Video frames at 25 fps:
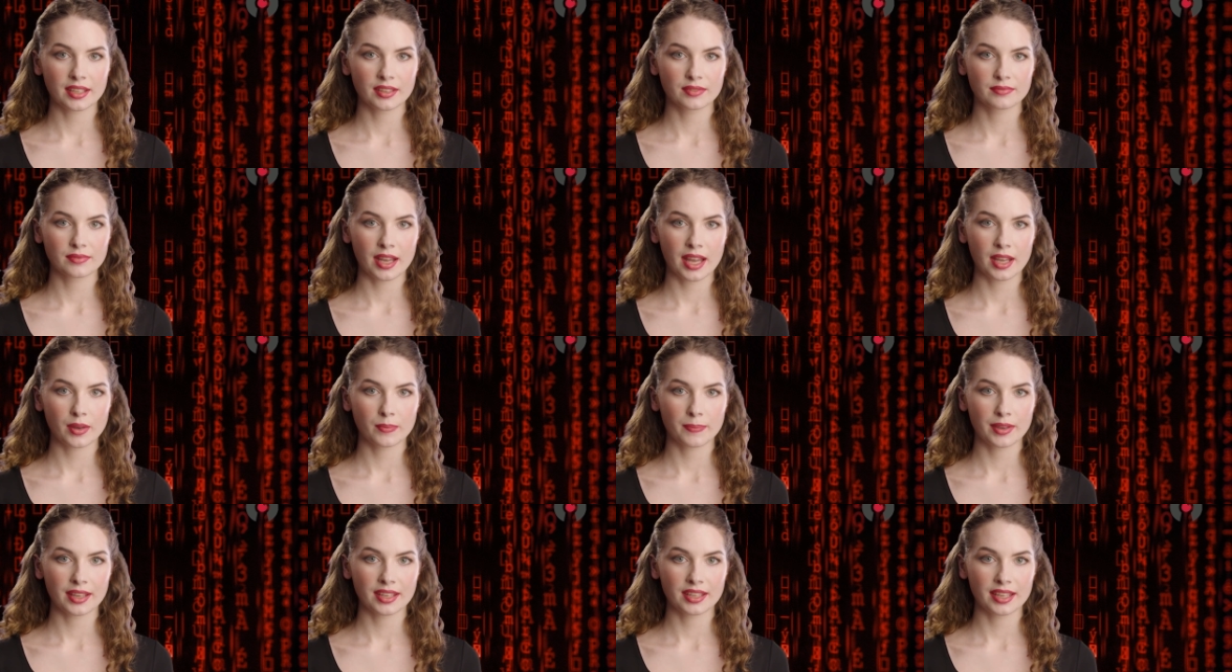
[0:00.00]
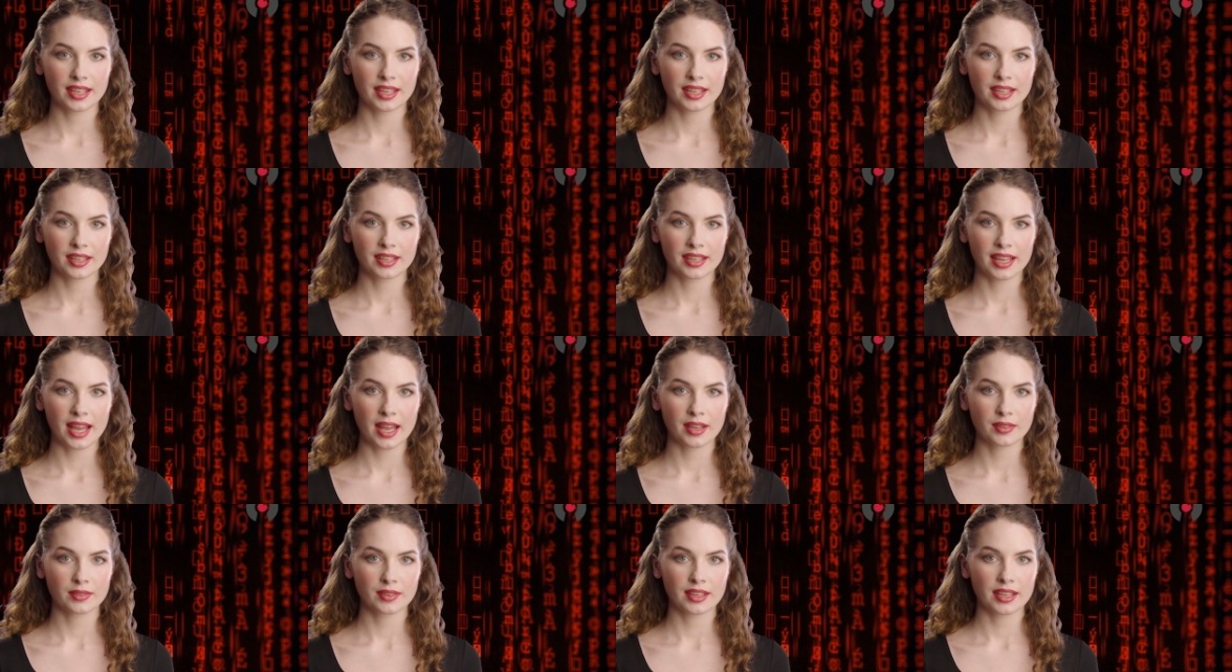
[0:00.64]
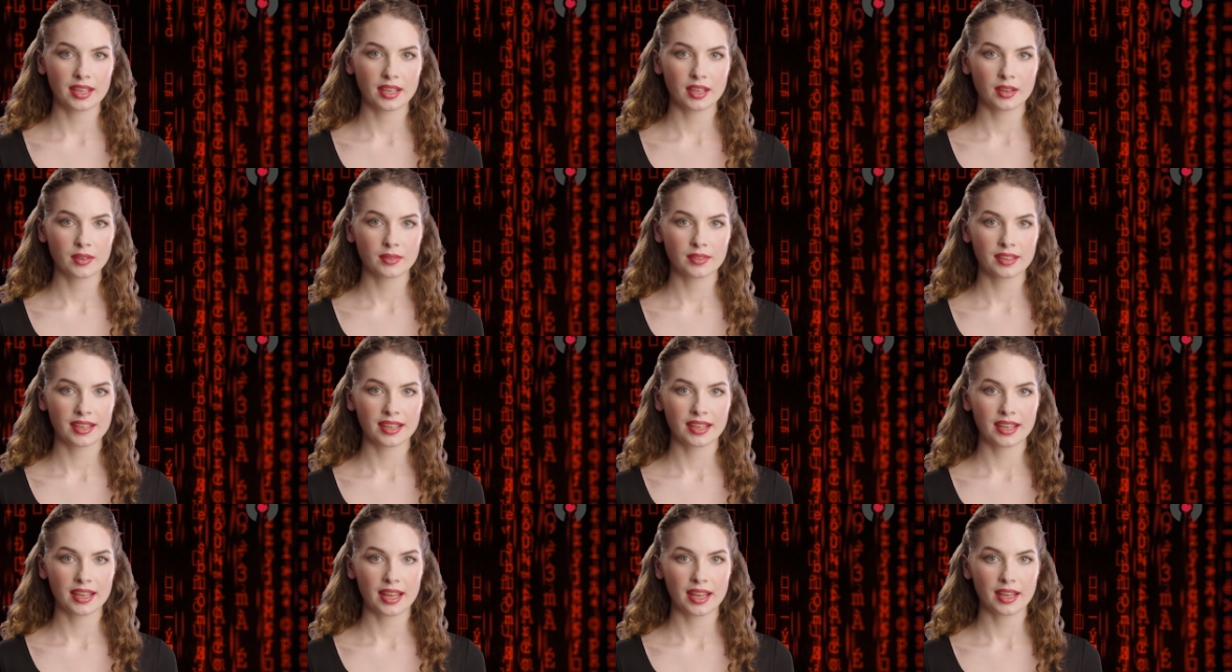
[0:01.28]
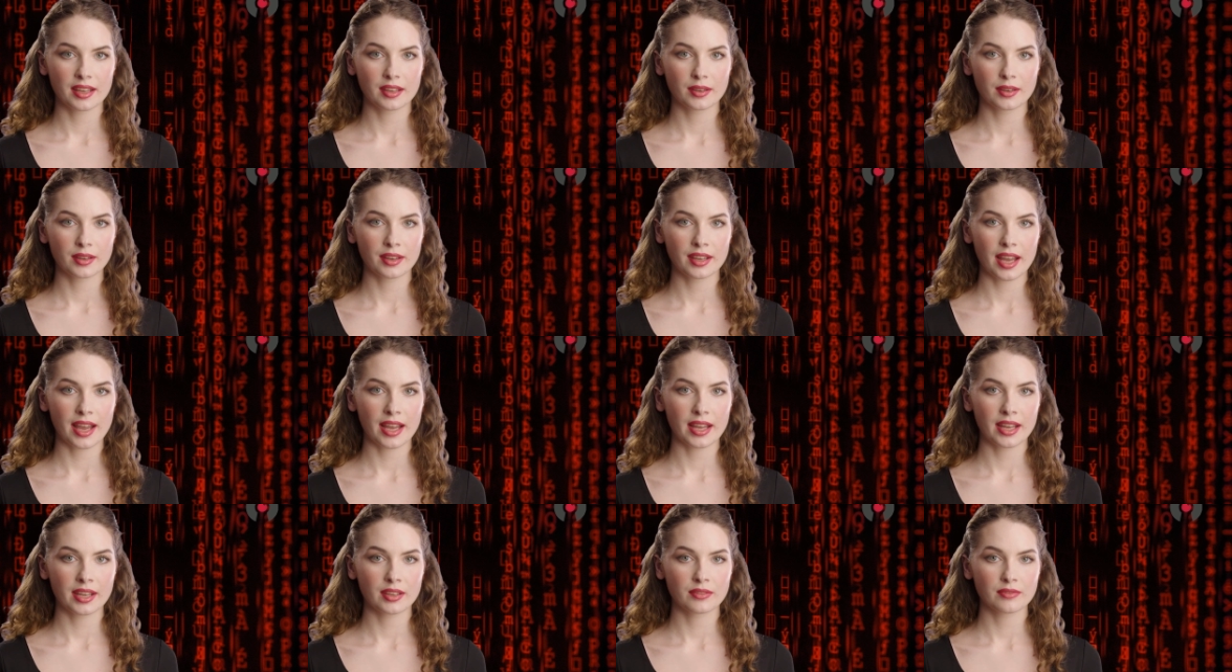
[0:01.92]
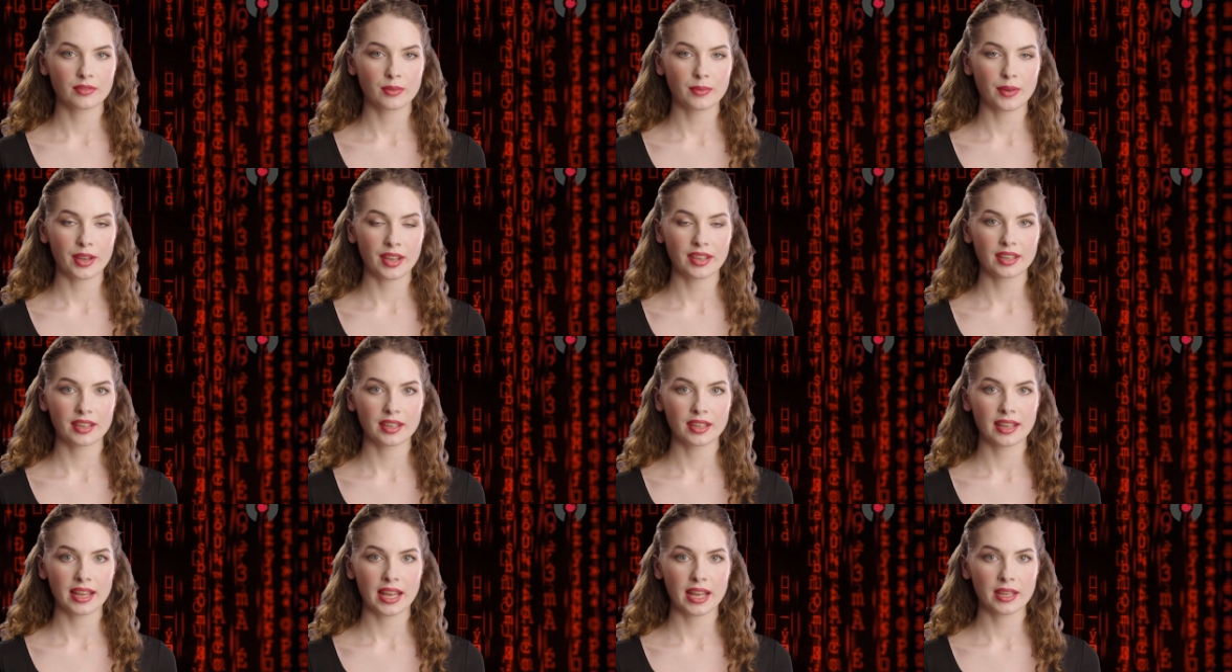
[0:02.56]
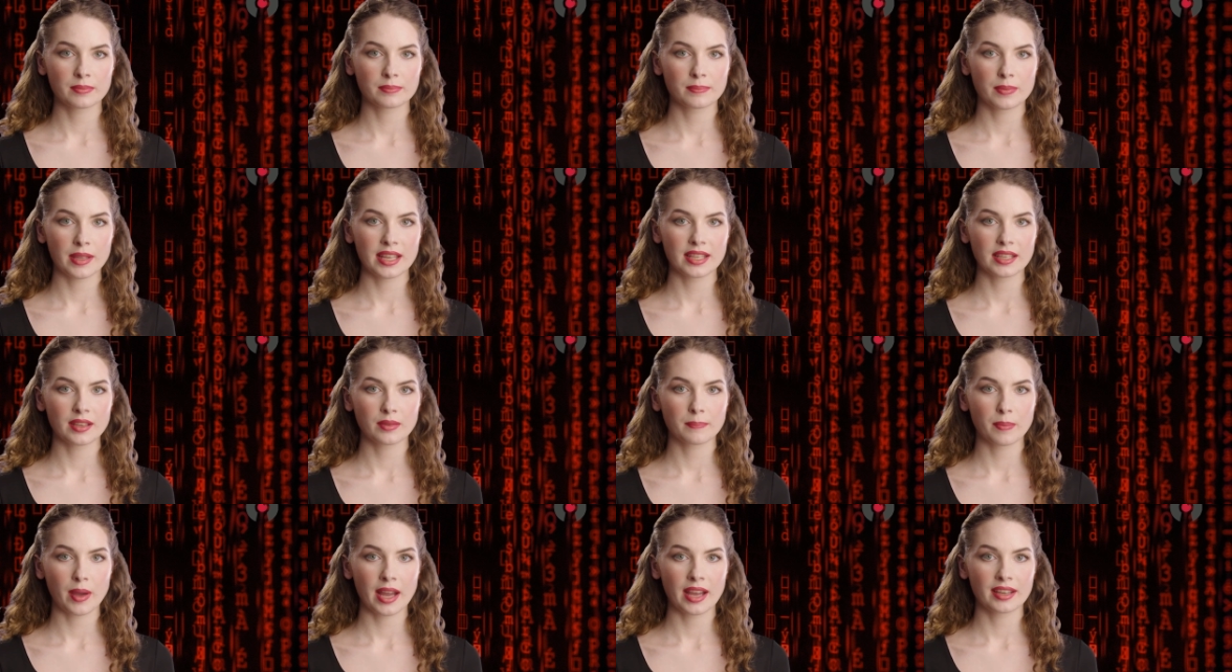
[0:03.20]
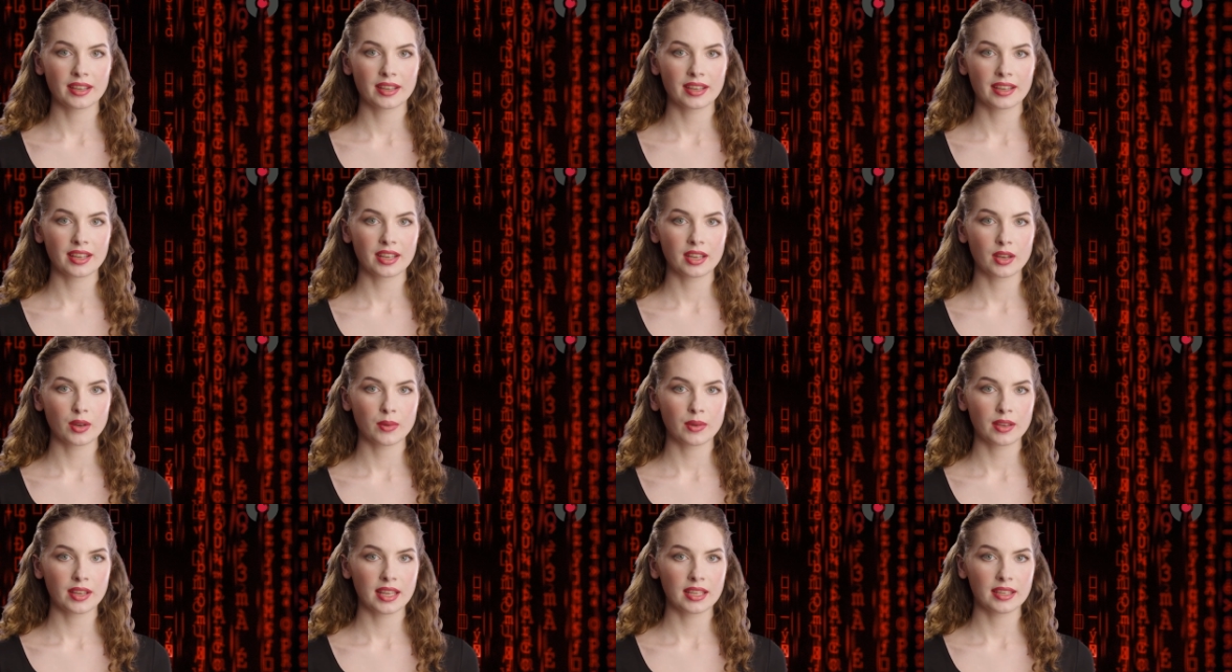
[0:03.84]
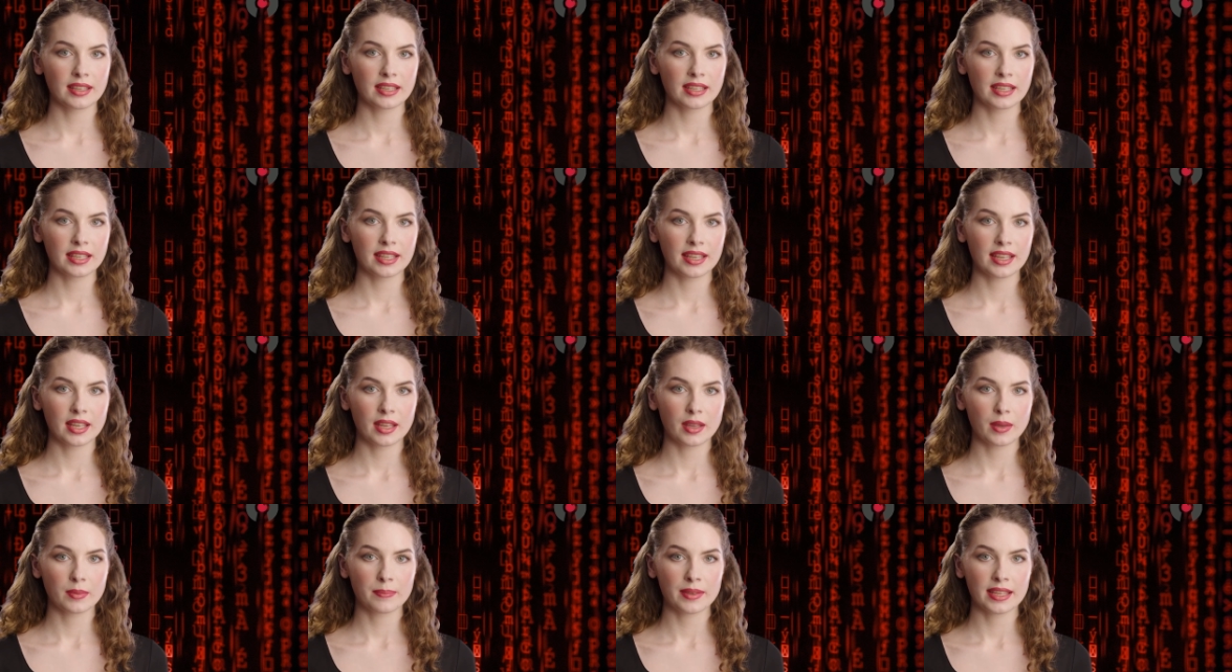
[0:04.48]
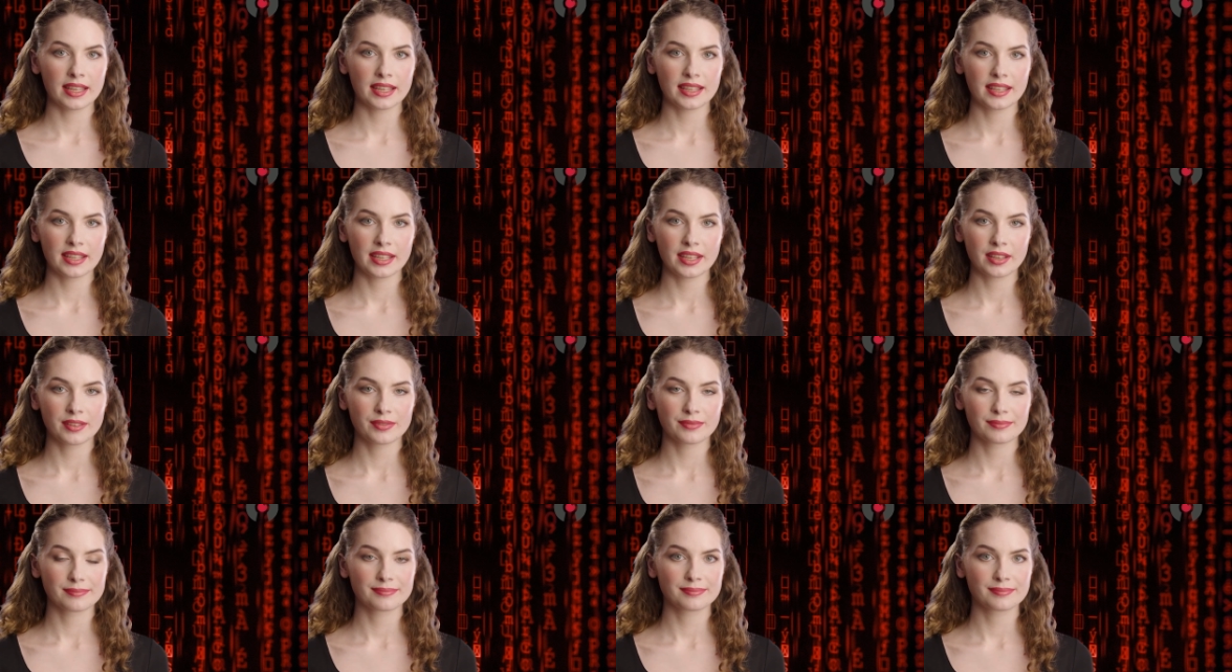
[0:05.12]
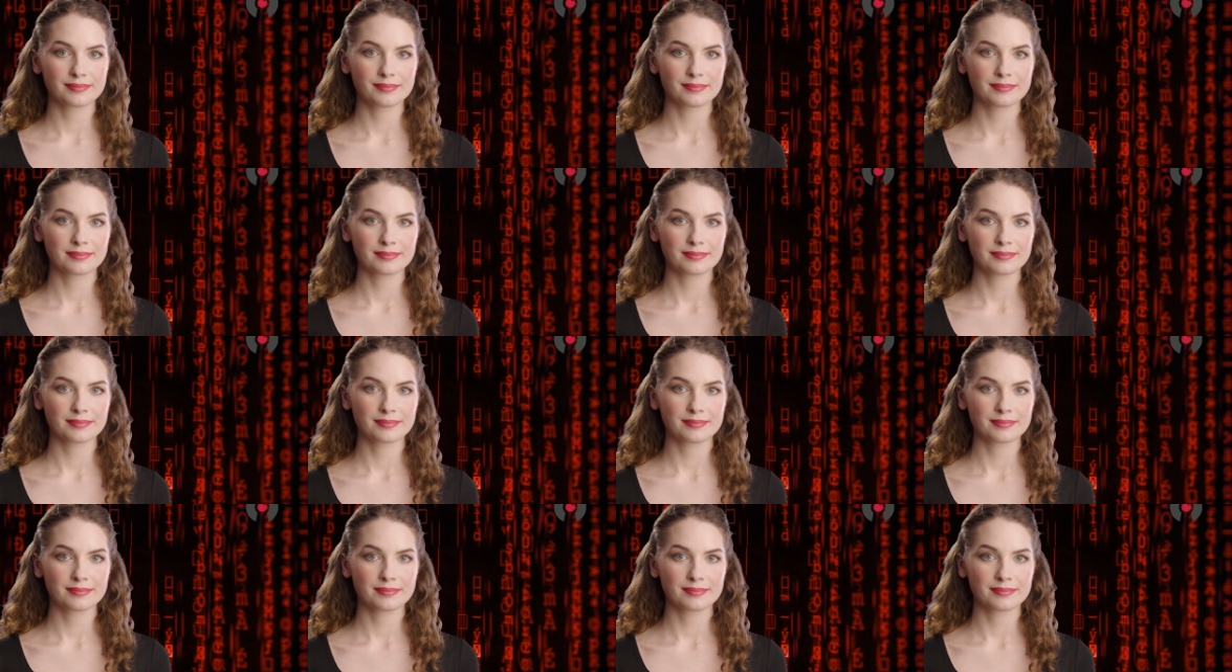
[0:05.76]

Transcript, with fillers: and developments in cybersecurity and to share information and best practices with others in the community.